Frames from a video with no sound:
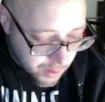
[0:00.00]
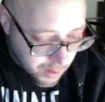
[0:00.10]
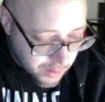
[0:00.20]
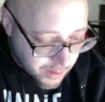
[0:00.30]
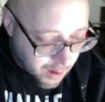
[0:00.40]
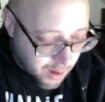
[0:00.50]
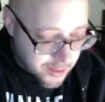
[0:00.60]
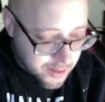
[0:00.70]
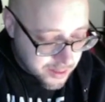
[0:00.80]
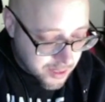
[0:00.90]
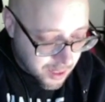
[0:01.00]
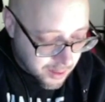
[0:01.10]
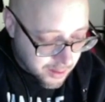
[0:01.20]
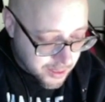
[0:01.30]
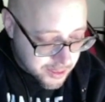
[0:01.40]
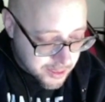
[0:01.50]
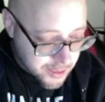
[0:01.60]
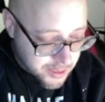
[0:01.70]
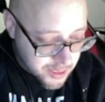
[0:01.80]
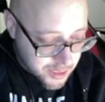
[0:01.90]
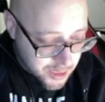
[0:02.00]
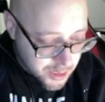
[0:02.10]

The odds tell us